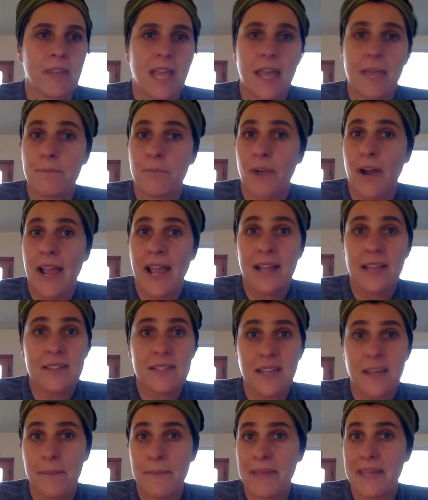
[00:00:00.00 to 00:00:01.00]
and
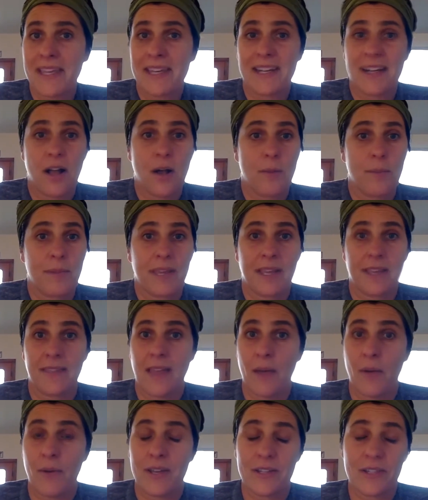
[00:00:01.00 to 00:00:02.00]
brands coming in and helping in
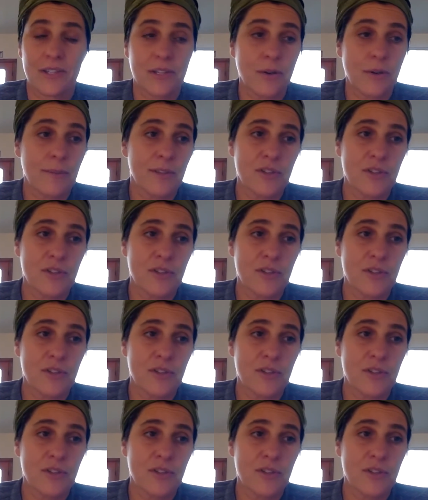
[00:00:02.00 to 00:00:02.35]
that way too.